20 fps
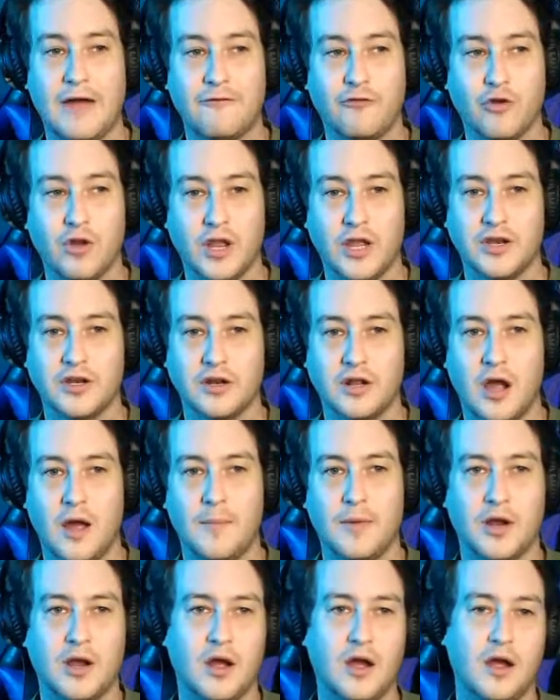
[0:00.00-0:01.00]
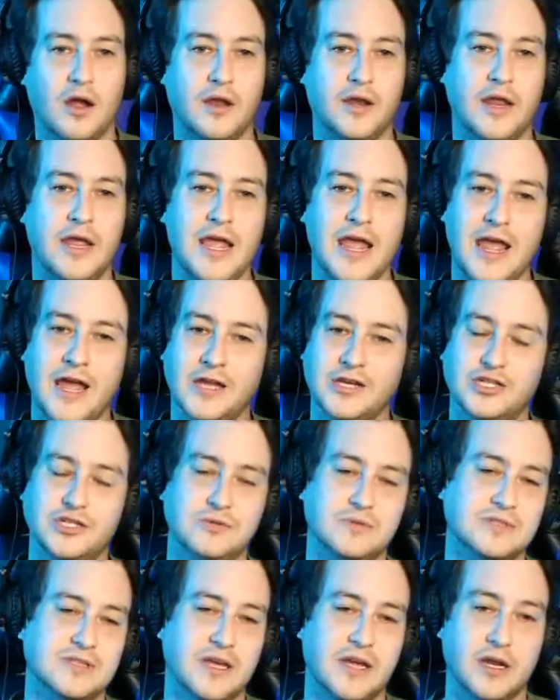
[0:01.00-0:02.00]
for London Comic Con, and
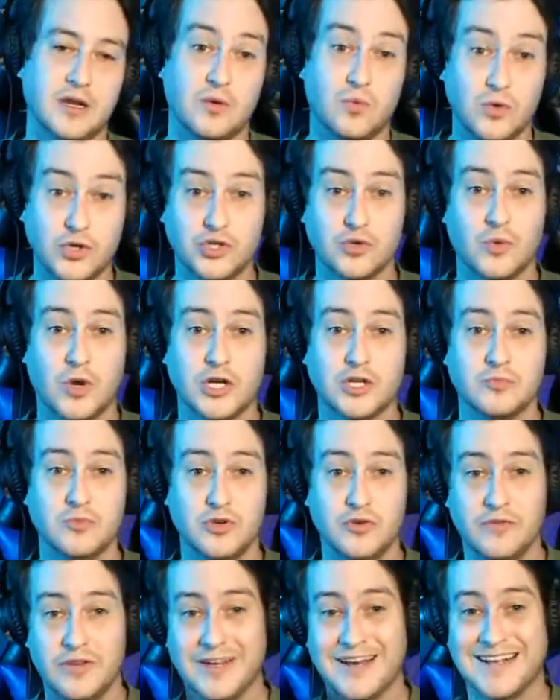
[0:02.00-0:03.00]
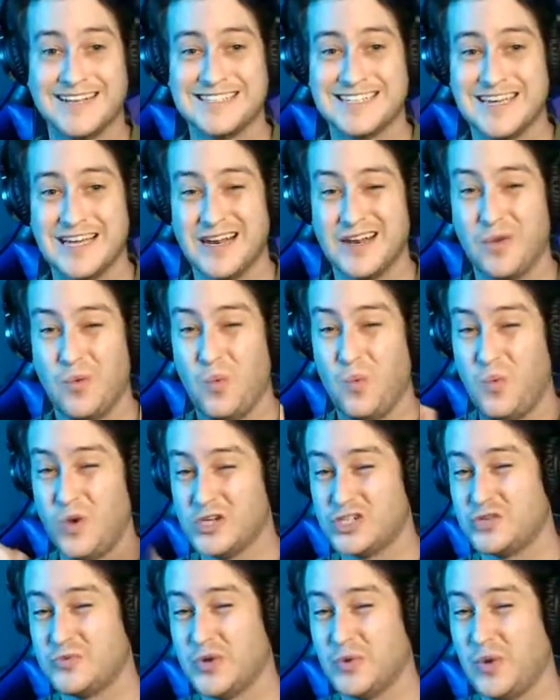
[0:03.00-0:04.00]
she was like, we should watch a movie. And I said,
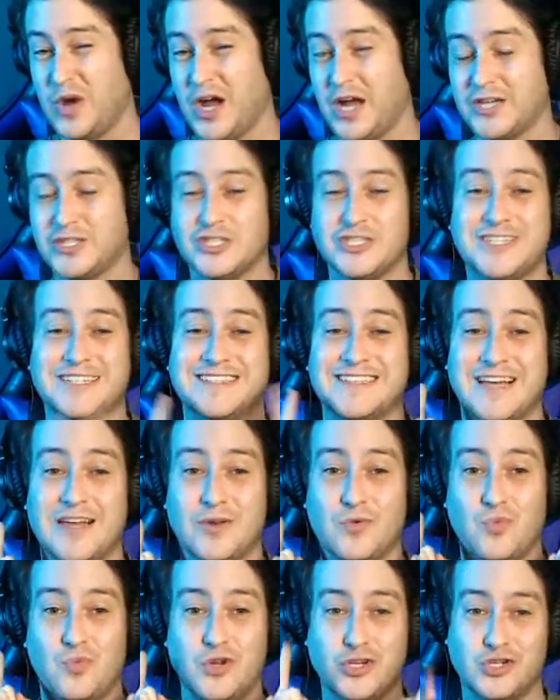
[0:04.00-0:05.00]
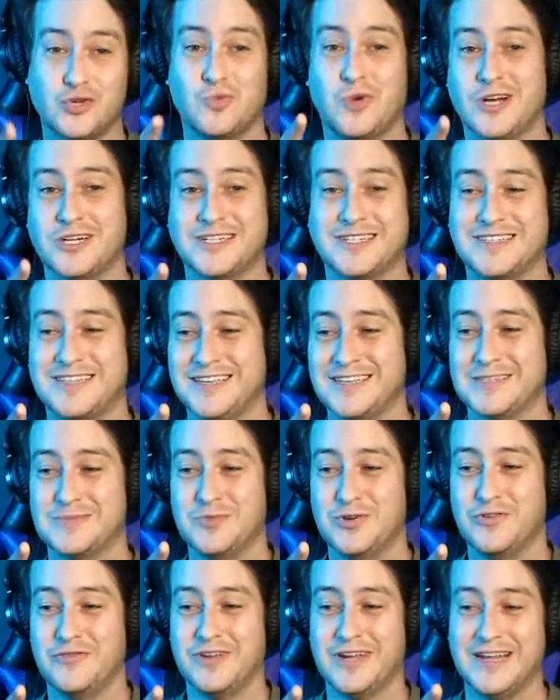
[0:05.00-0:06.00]
what should we watch? She said, we should watch this
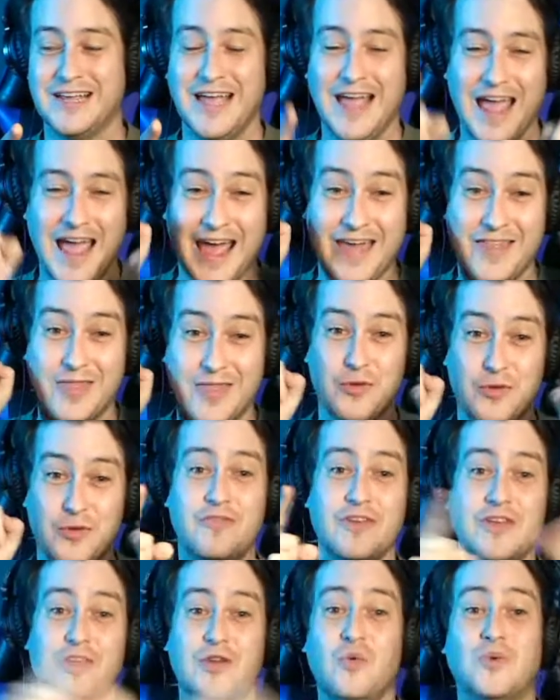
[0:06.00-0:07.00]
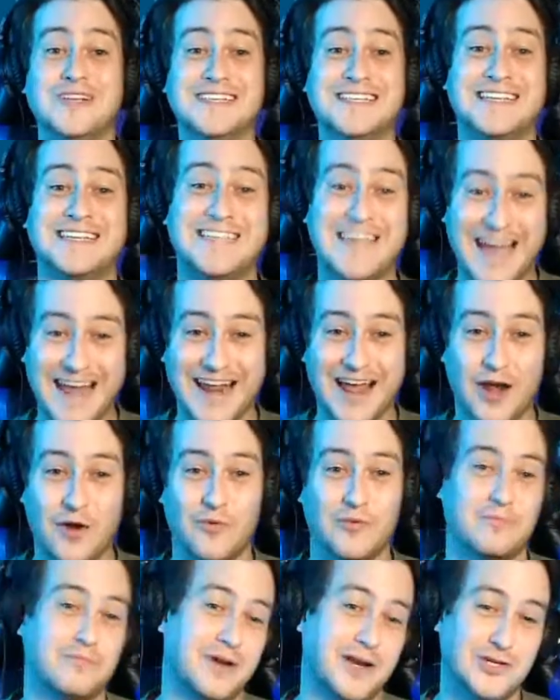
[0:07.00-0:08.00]
movie. And the movie was Get
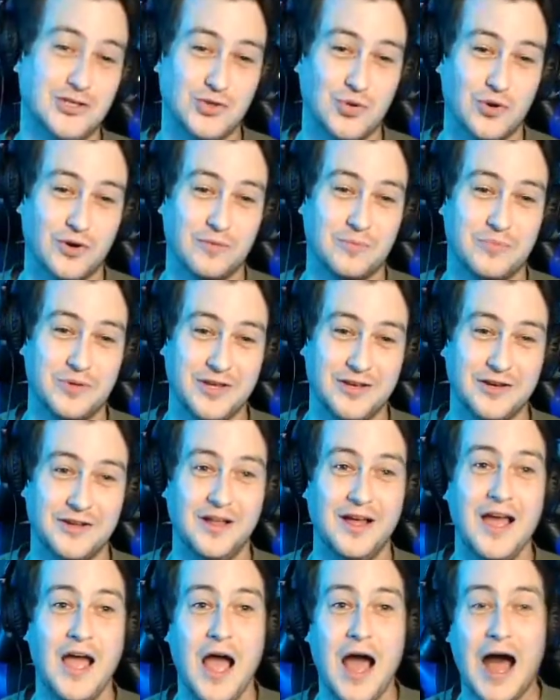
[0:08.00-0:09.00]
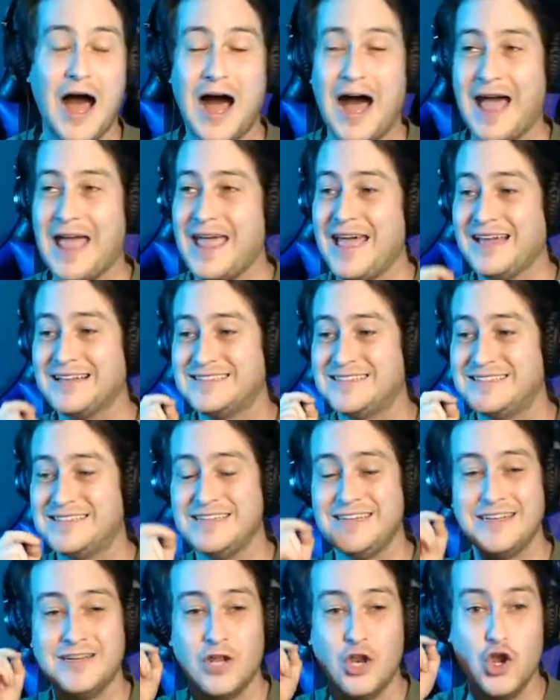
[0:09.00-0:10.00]
Out by Jordan Peele. I had
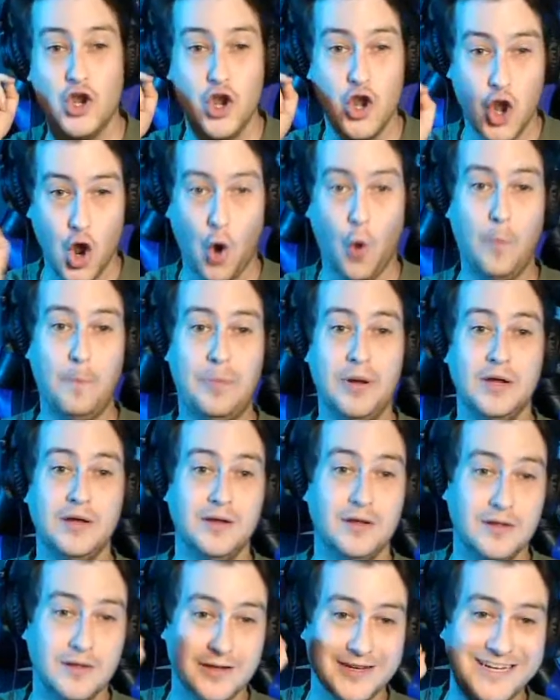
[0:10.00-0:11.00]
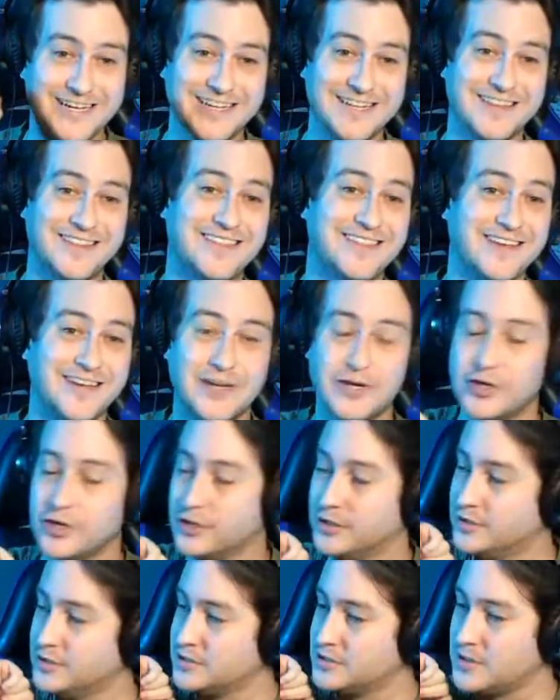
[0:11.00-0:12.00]
seen Nope in
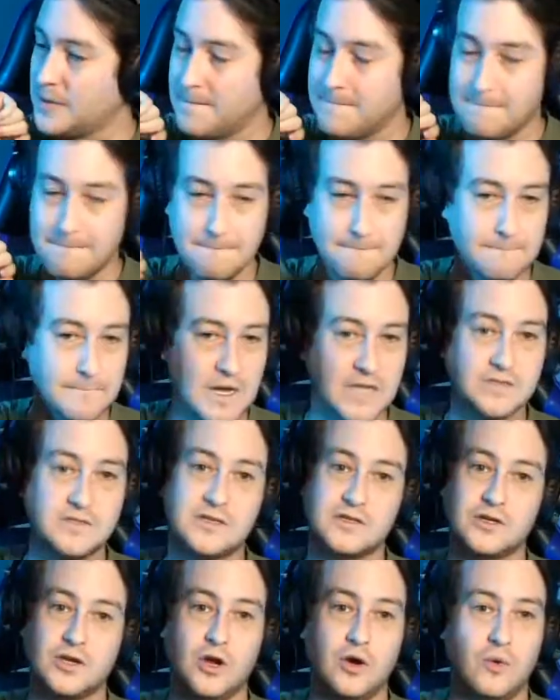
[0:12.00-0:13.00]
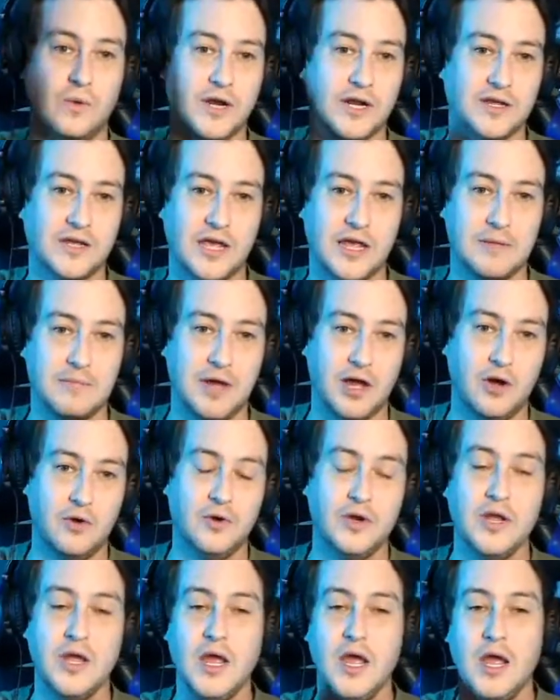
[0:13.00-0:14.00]
theaters months ago when it came
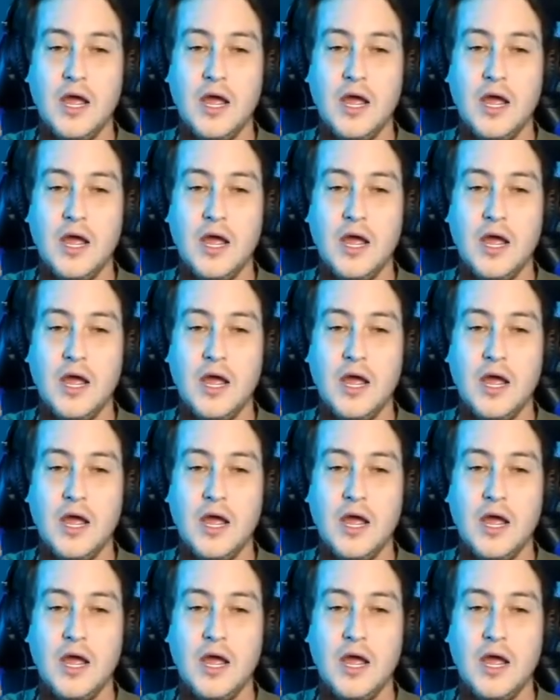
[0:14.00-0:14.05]
out.